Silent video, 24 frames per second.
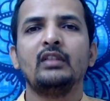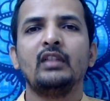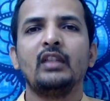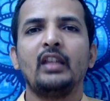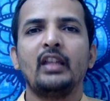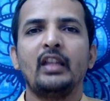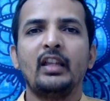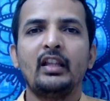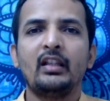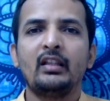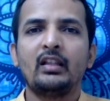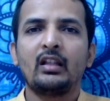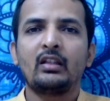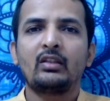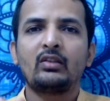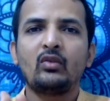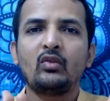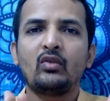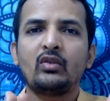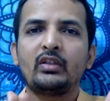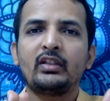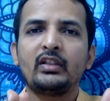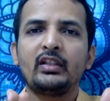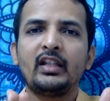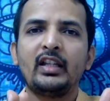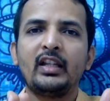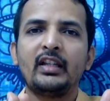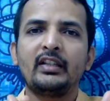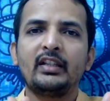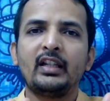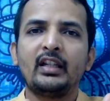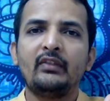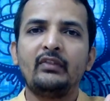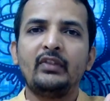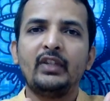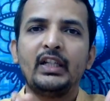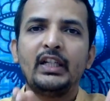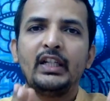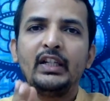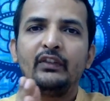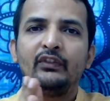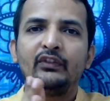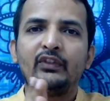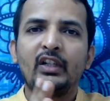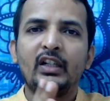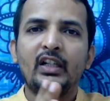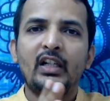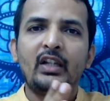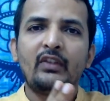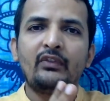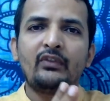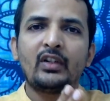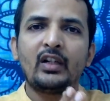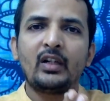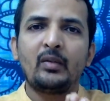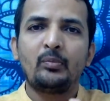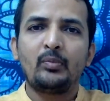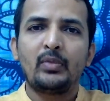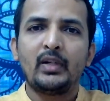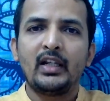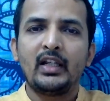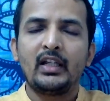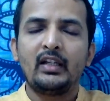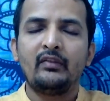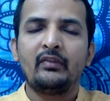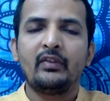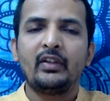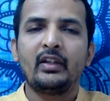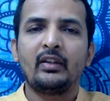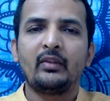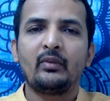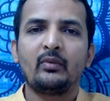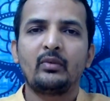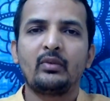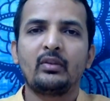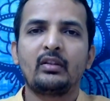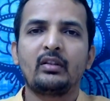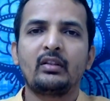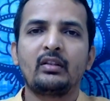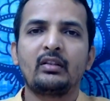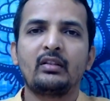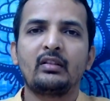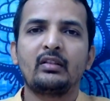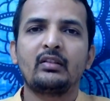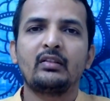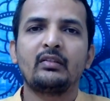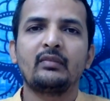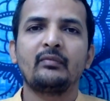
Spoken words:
is associated with different brain waves.